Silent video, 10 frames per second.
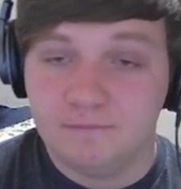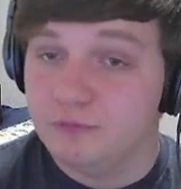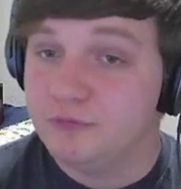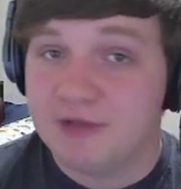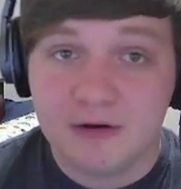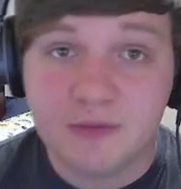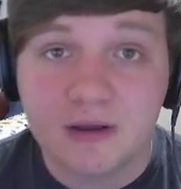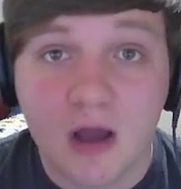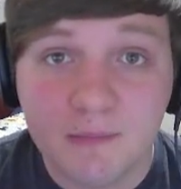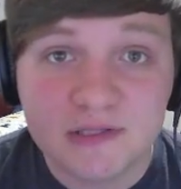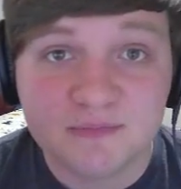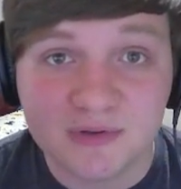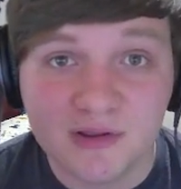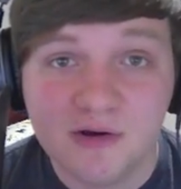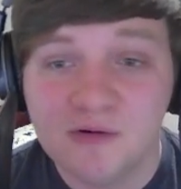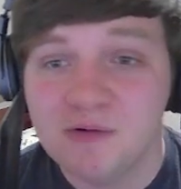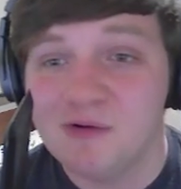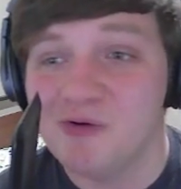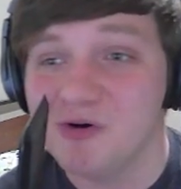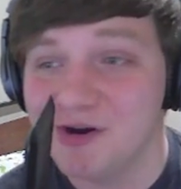down in the comments below,
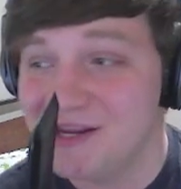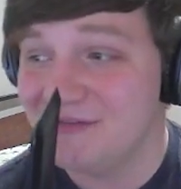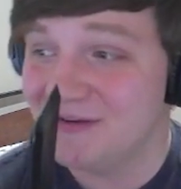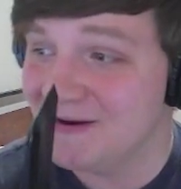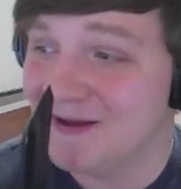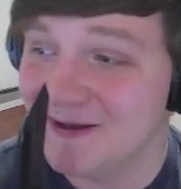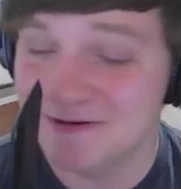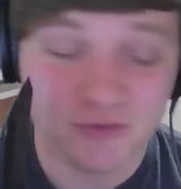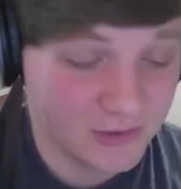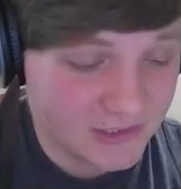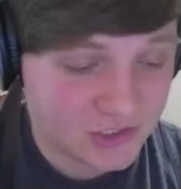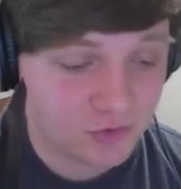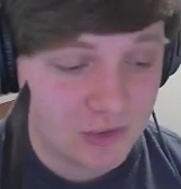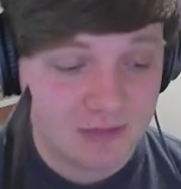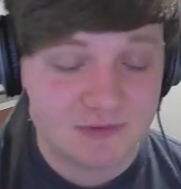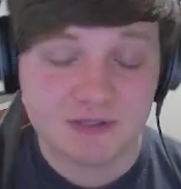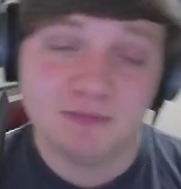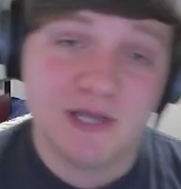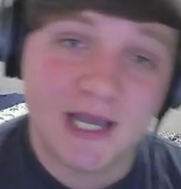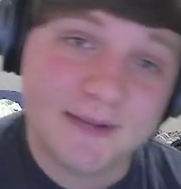or even join the stream
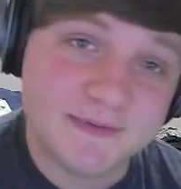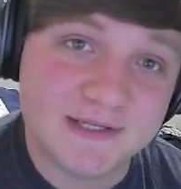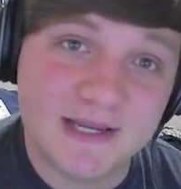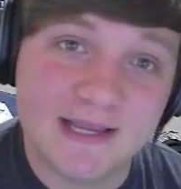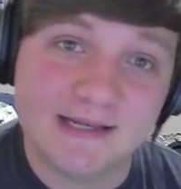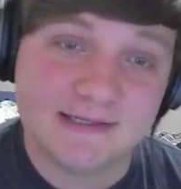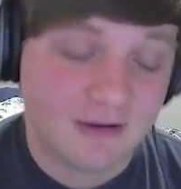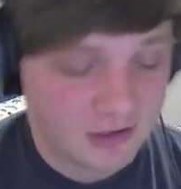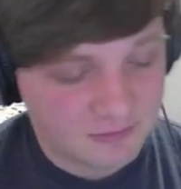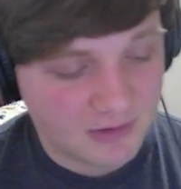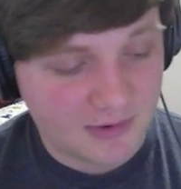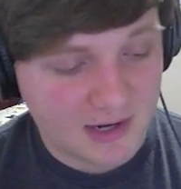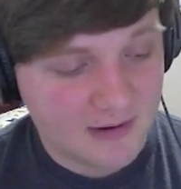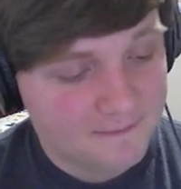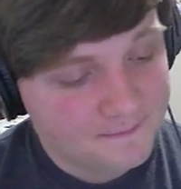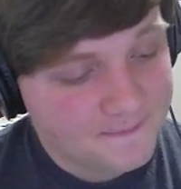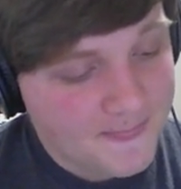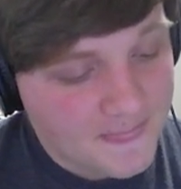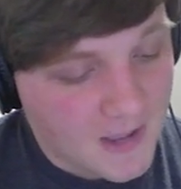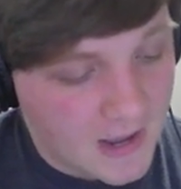sometimes and talk to me about it.
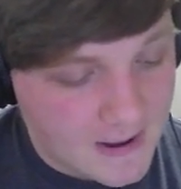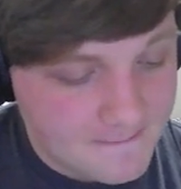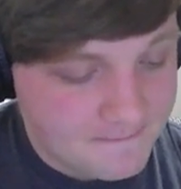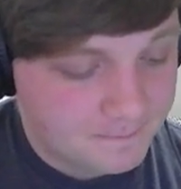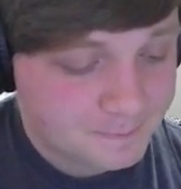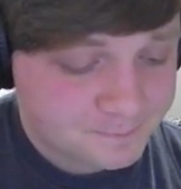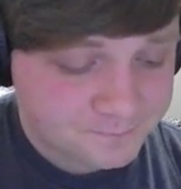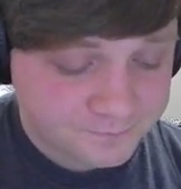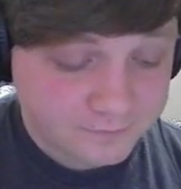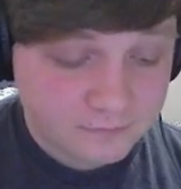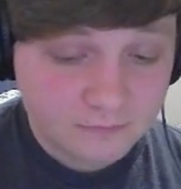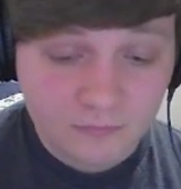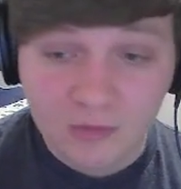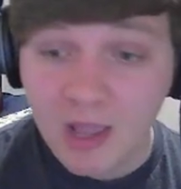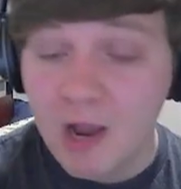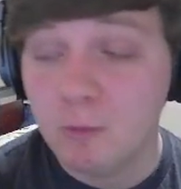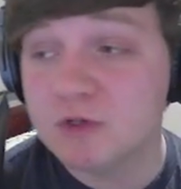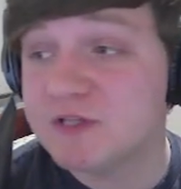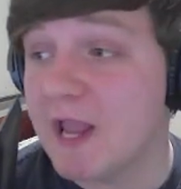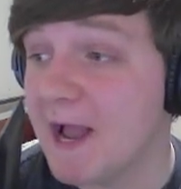I will
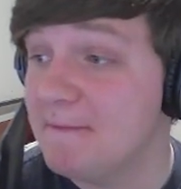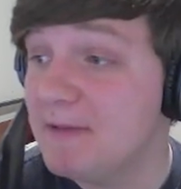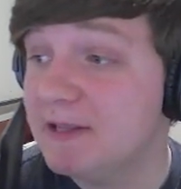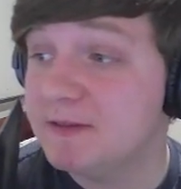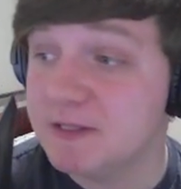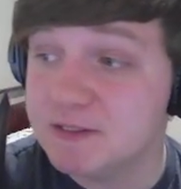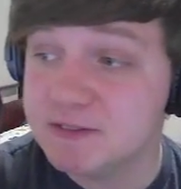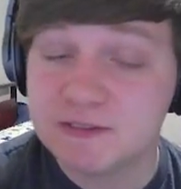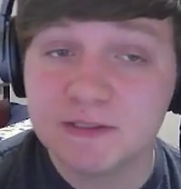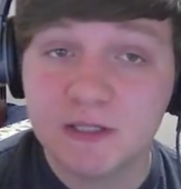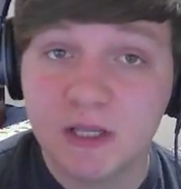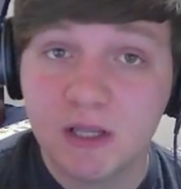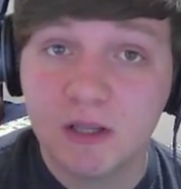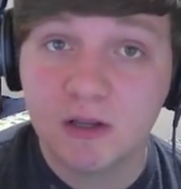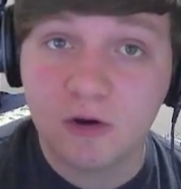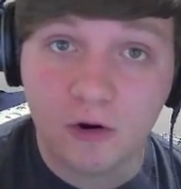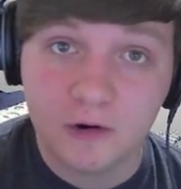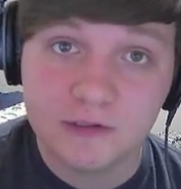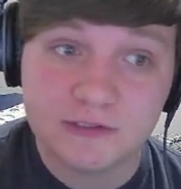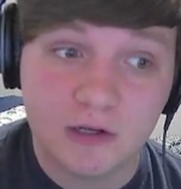say I made these
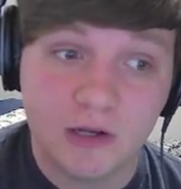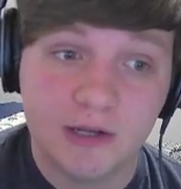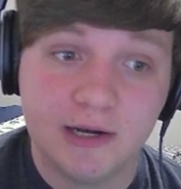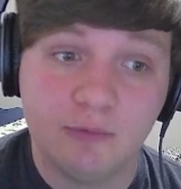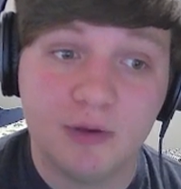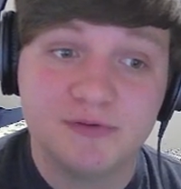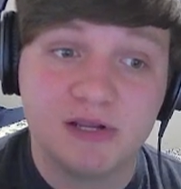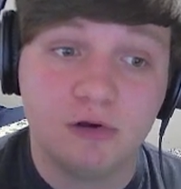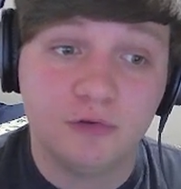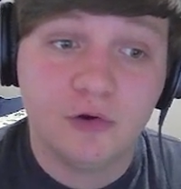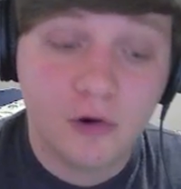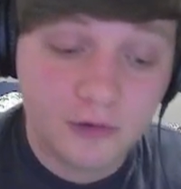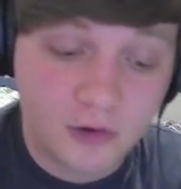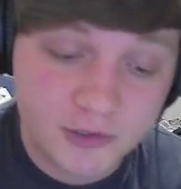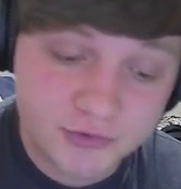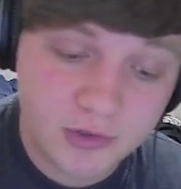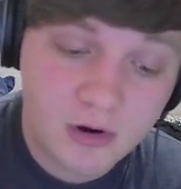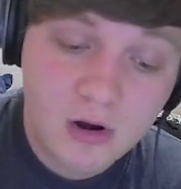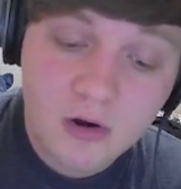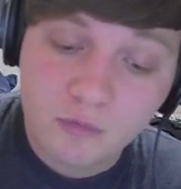cards on a website called Card Conjurer,
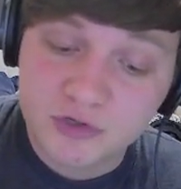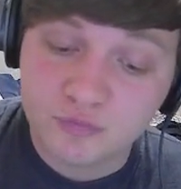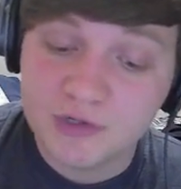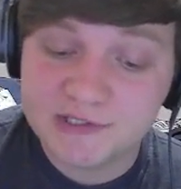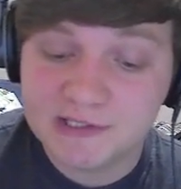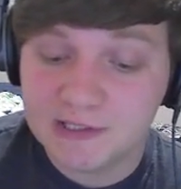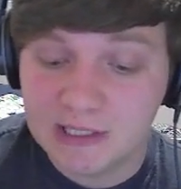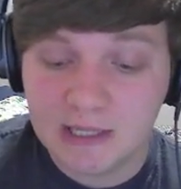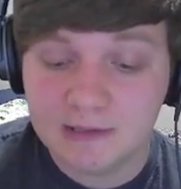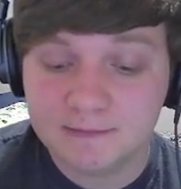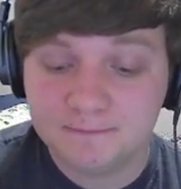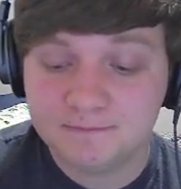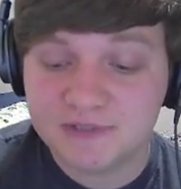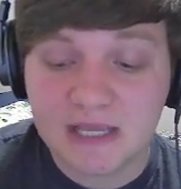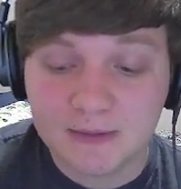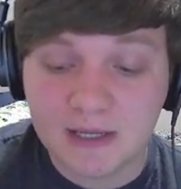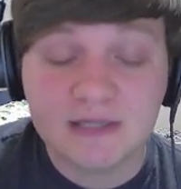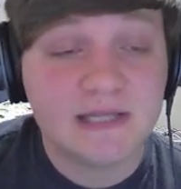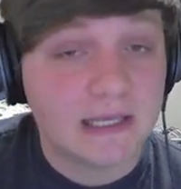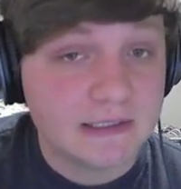which recently sadly
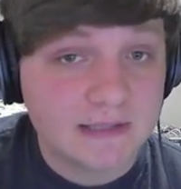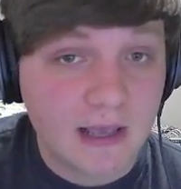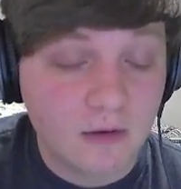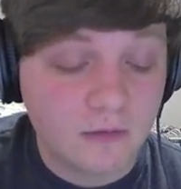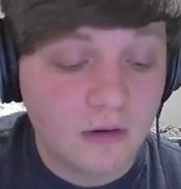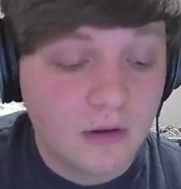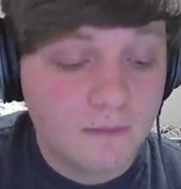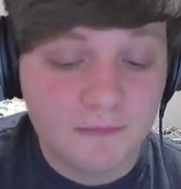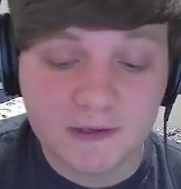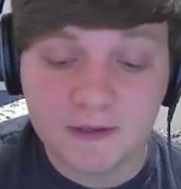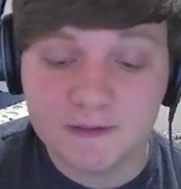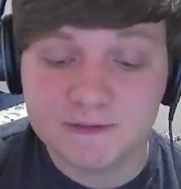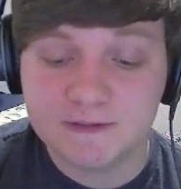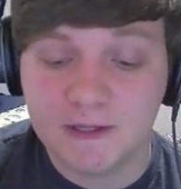got taken down because